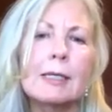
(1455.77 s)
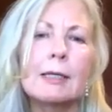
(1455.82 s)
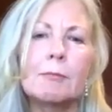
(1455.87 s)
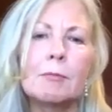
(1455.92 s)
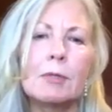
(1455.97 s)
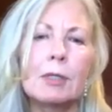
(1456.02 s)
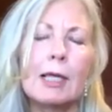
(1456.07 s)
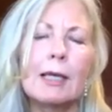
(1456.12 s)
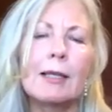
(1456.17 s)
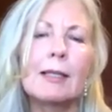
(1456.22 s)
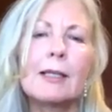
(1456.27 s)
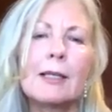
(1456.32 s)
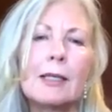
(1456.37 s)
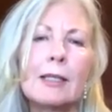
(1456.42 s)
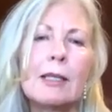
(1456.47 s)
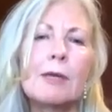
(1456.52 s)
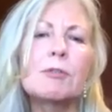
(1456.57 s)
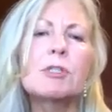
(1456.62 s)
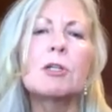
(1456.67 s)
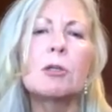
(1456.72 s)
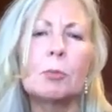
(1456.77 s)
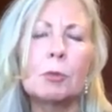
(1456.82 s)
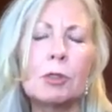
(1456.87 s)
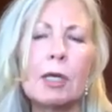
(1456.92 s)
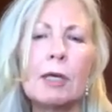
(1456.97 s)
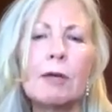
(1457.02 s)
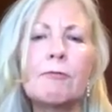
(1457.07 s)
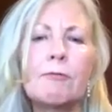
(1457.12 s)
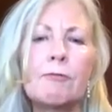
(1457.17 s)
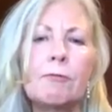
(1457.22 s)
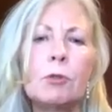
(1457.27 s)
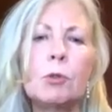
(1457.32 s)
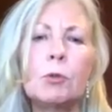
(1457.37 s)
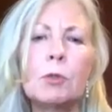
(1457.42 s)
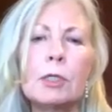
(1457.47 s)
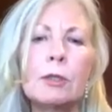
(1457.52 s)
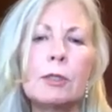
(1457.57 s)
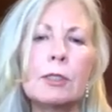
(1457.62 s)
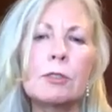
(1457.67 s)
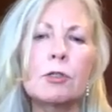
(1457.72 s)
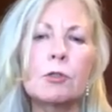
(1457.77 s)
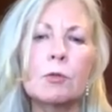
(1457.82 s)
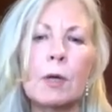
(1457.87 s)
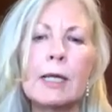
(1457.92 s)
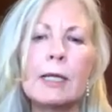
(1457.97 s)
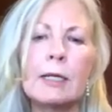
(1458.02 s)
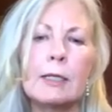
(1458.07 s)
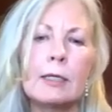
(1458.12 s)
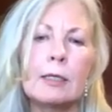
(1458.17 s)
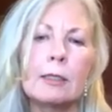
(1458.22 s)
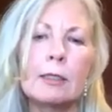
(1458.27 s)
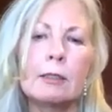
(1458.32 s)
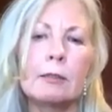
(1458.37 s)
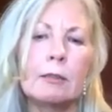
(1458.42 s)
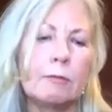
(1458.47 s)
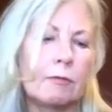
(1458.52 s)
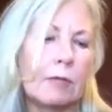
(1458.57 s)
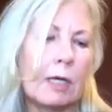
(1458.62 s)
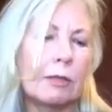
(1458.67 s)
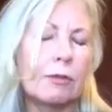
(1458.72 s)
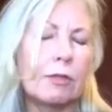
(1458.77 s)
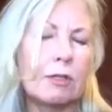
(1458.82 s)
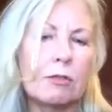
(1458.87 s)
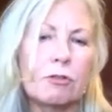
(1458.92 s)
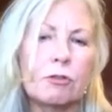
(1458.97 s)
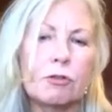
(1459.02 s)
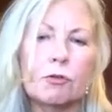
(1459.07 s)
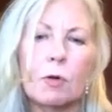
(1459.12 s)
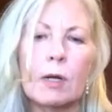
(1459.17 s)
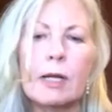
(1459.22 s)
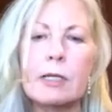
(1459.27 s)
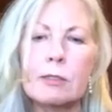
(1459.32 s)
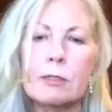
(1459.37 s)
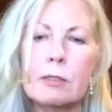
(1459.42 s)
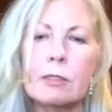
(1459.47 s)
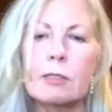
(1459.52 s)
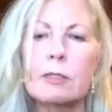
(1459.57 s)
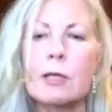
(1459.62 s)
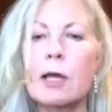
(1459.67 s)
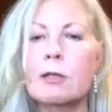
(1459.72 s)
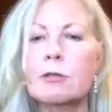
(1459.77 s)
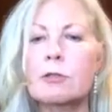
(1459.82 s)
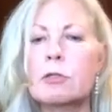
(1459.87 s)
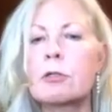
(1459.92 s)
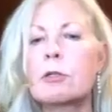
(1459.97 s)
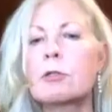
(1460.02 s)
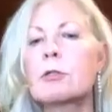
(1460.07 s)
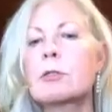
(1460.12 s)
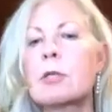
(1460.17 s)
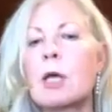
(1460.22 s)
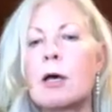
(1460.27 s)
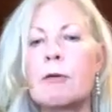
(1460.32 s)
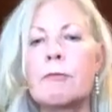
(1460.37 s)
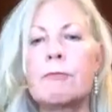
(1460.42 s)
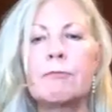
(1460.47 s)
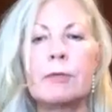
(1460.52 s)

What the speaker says: I mean, that was terrible. You have fluid that's draining and you've got these drains attached to yourself.